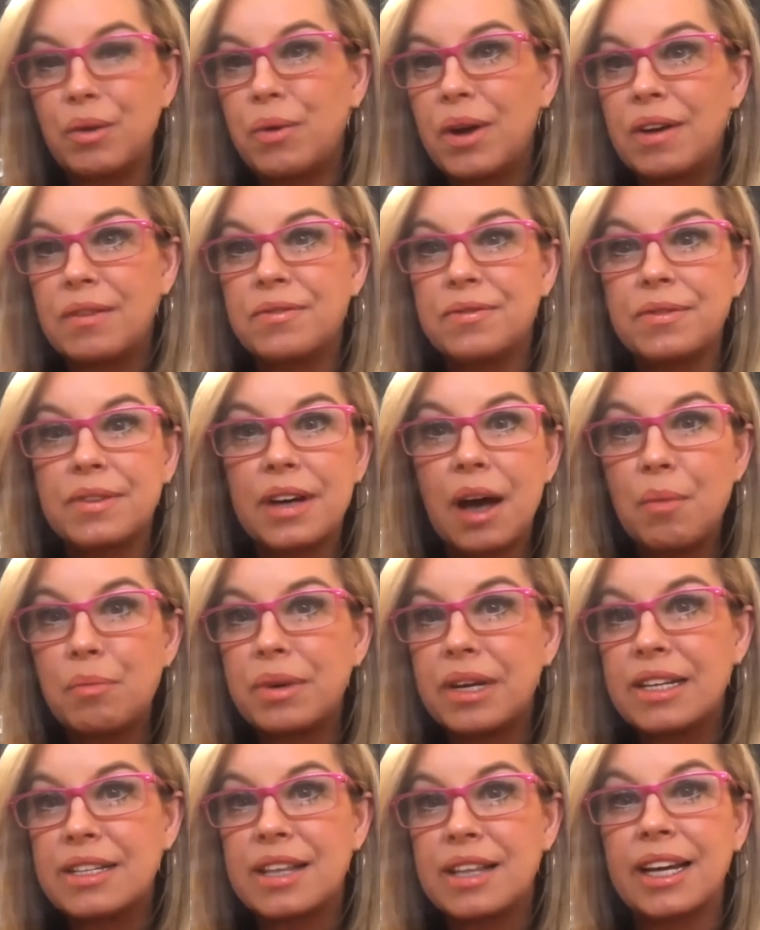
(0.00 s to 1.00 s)
We have
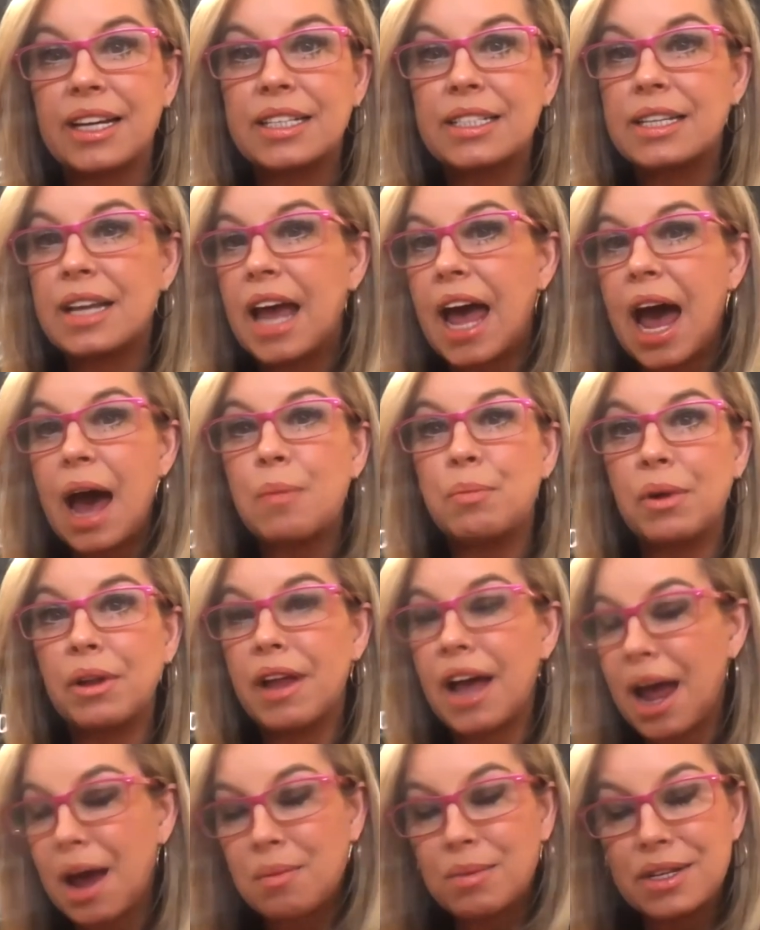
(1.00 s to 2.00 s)
companies like
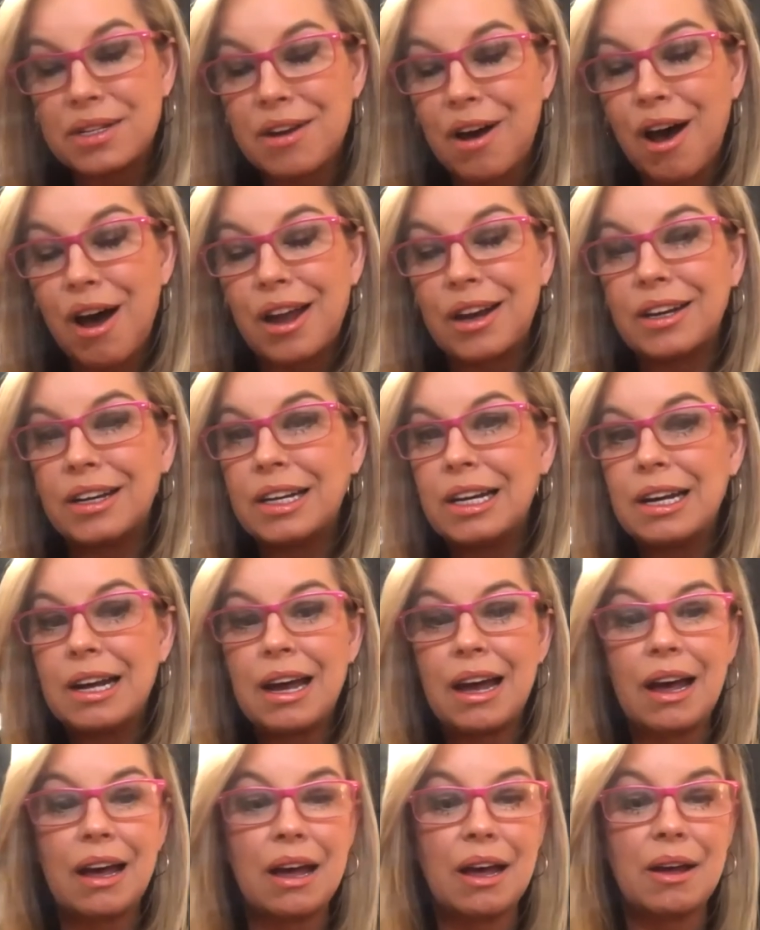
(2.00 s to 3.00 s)
Apple, Amazon,
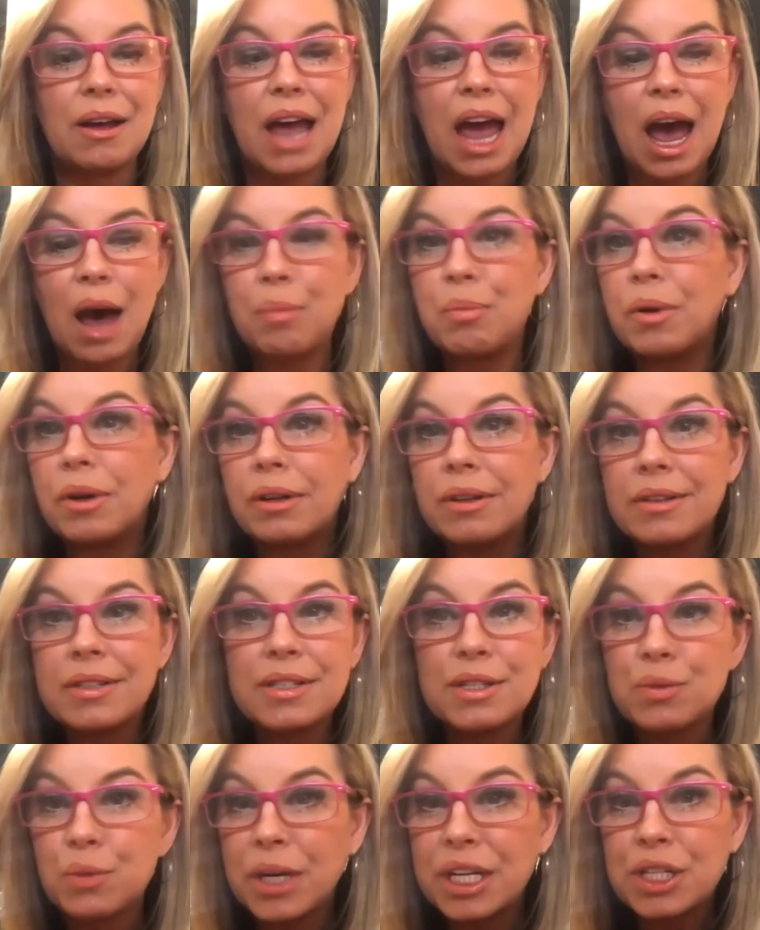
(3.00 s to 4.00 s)
Apple,
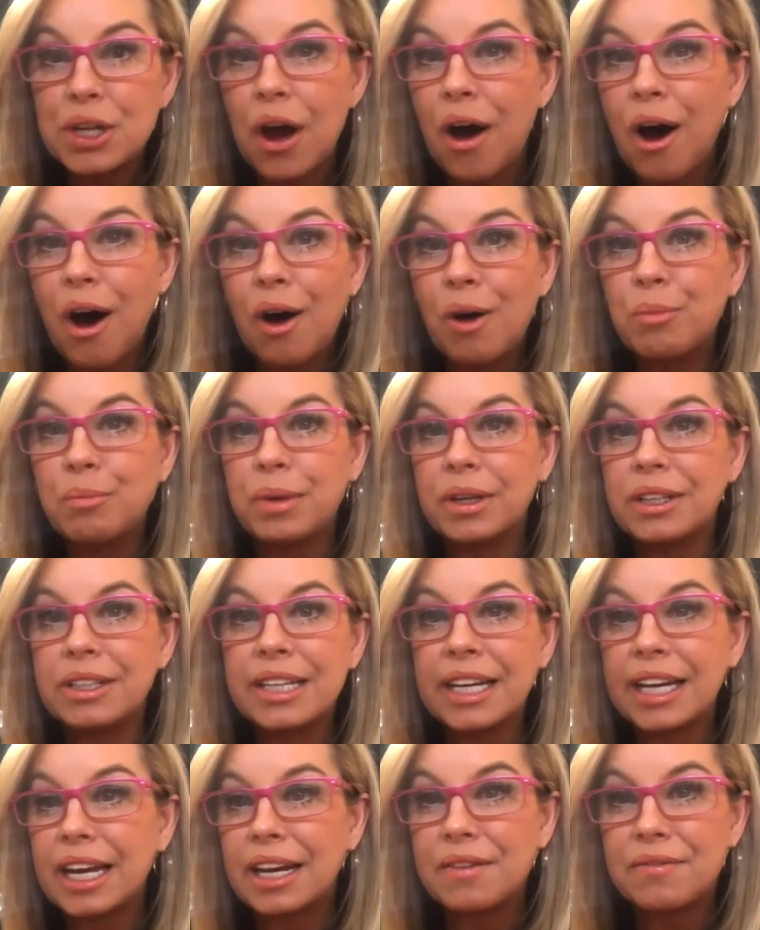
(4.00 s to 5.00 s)
Switch, all
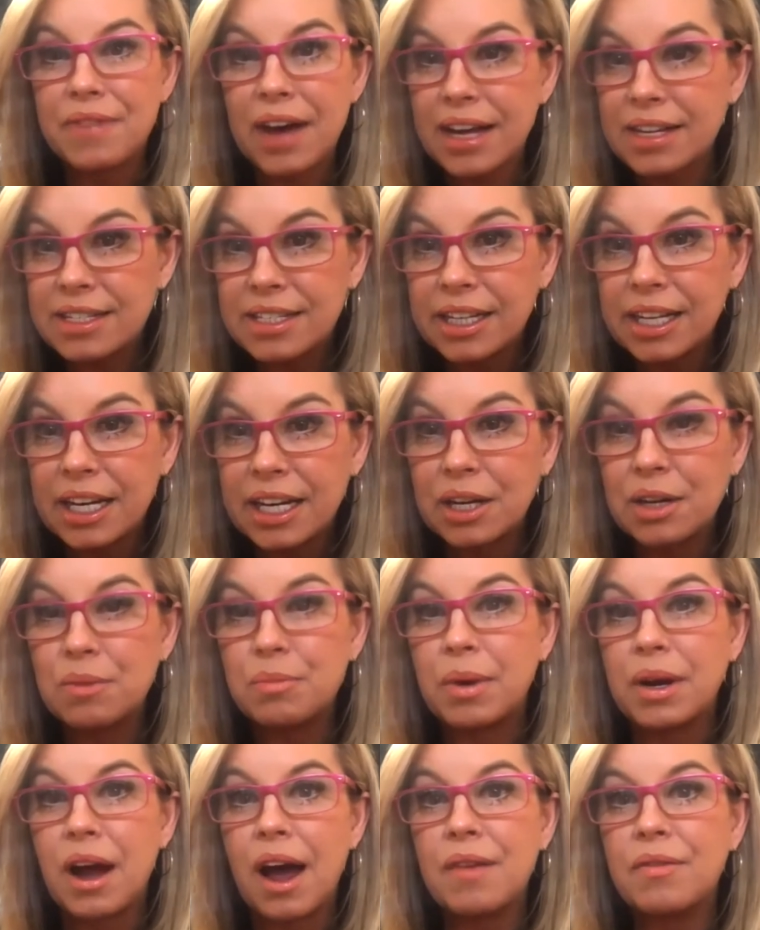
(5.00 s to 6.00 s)
building and investing here.
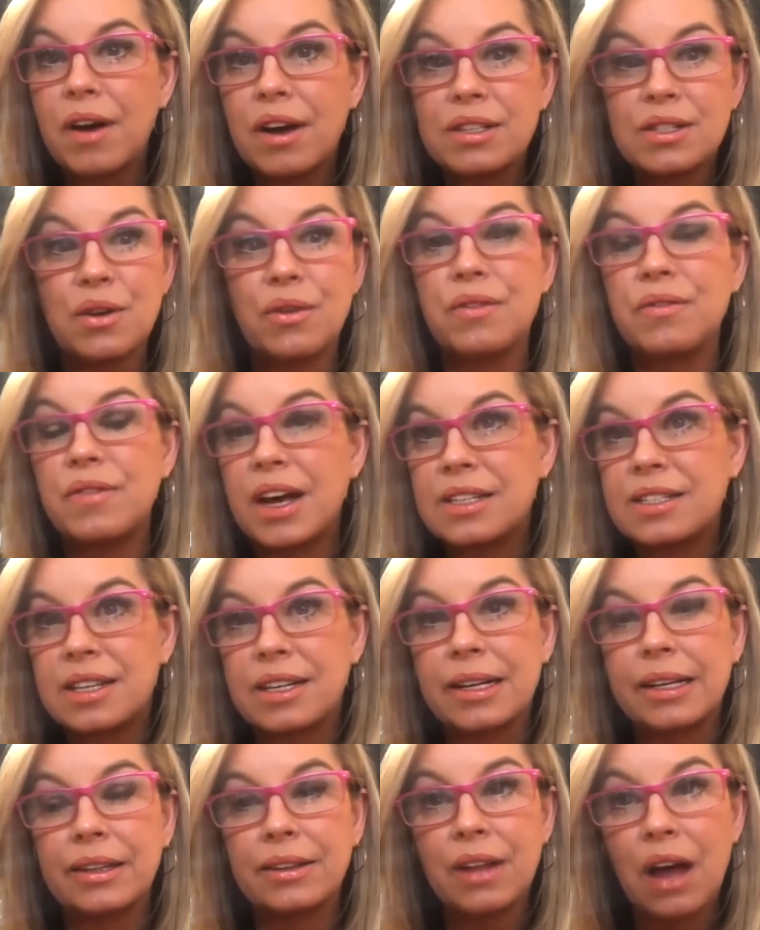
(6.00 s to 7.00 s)
But I've also
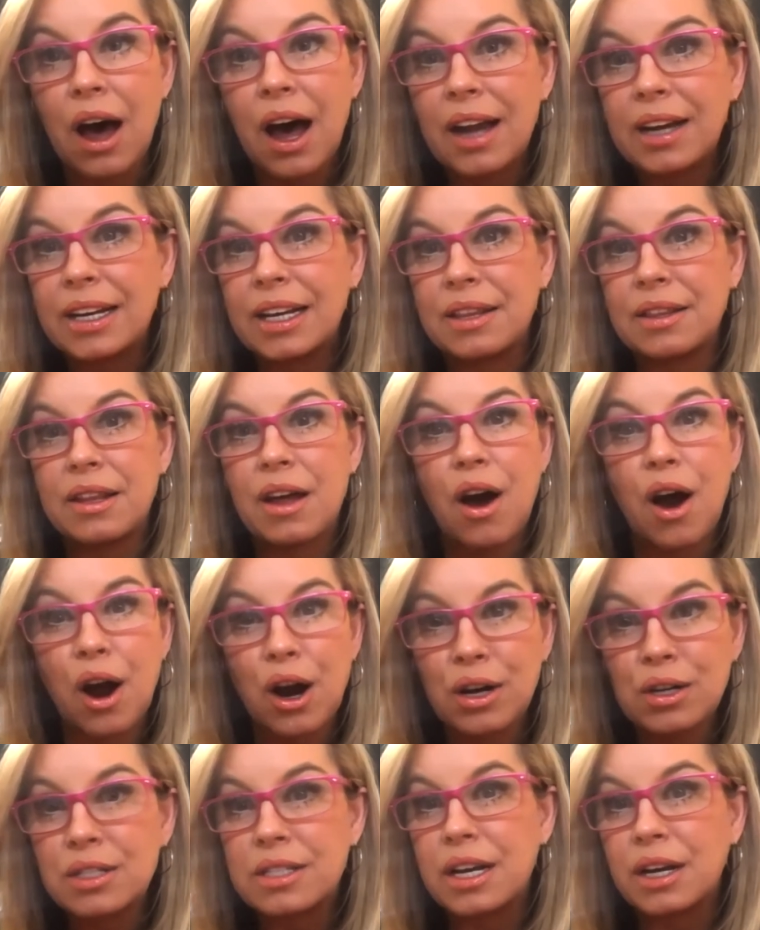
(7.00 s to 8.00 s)
invested a lot in
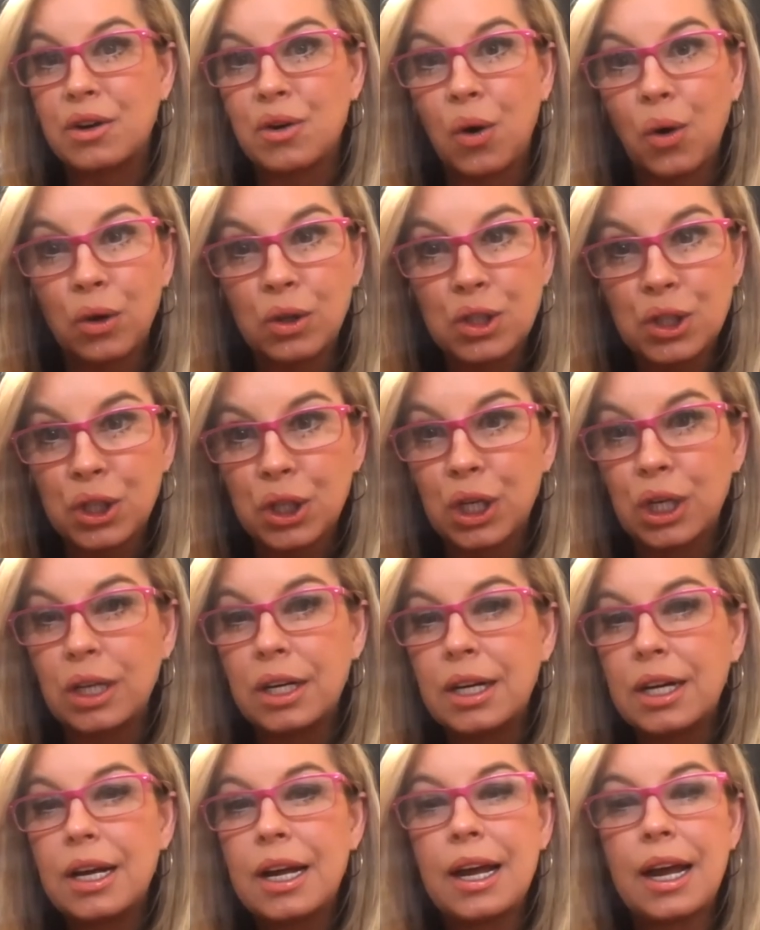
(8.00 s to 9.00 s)
arts and culture
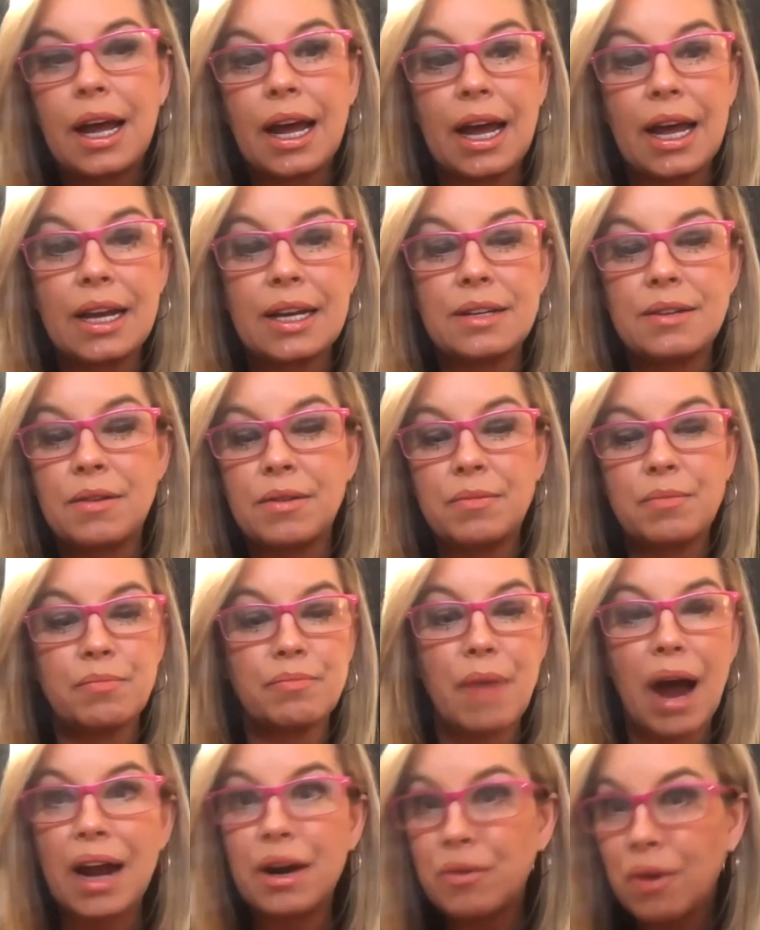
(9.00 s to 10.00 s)
and
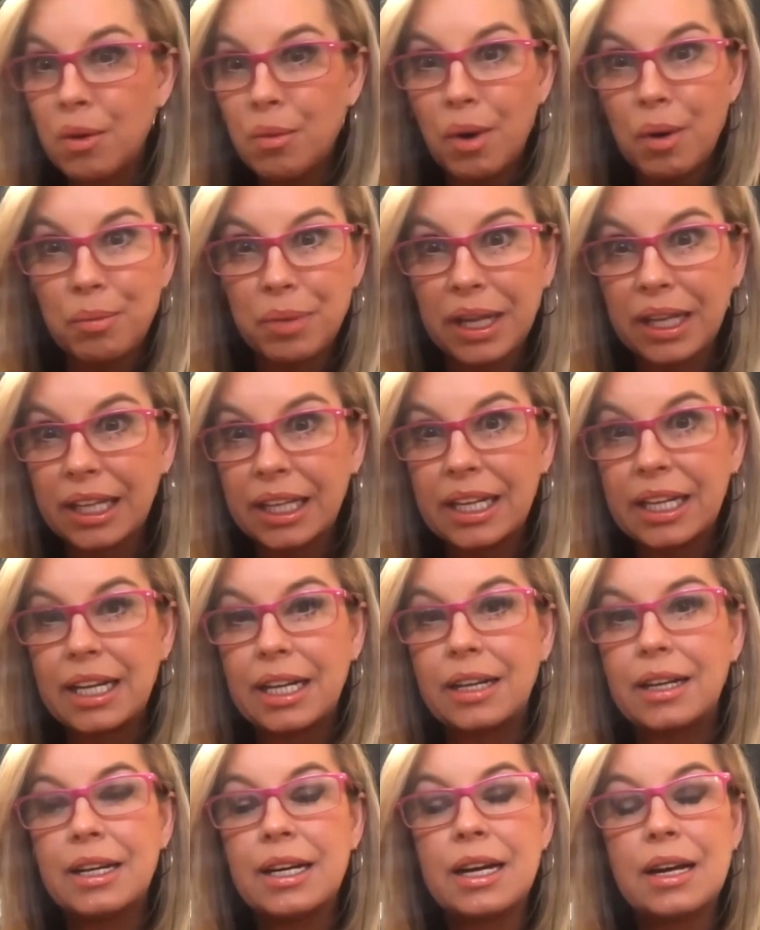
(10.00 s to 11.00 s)

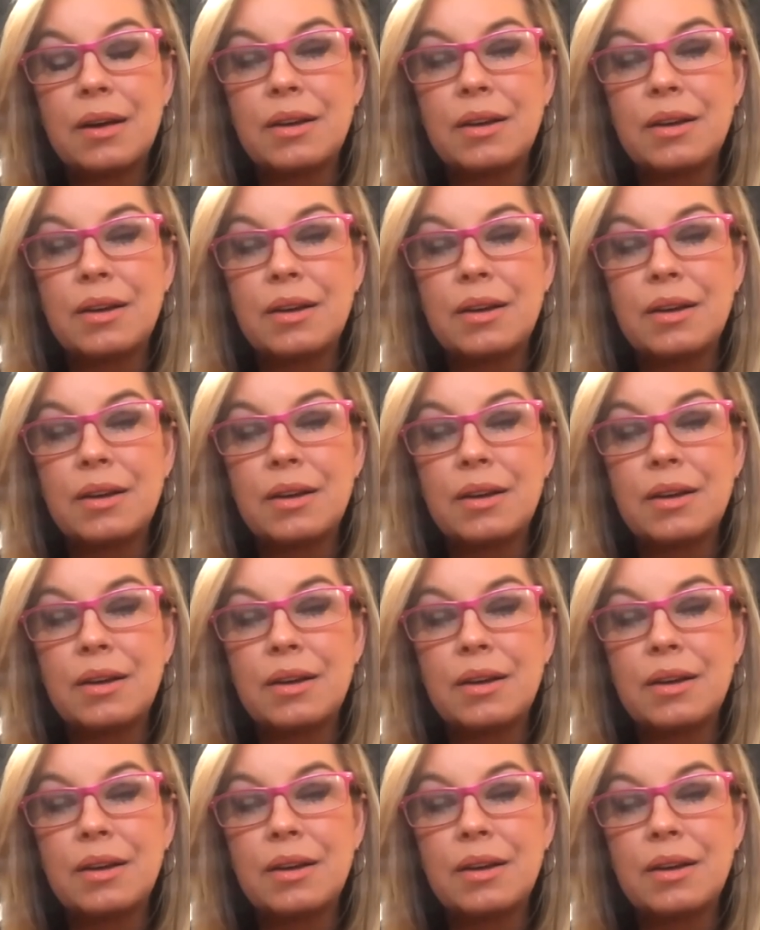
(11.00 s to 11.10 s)
micromobility.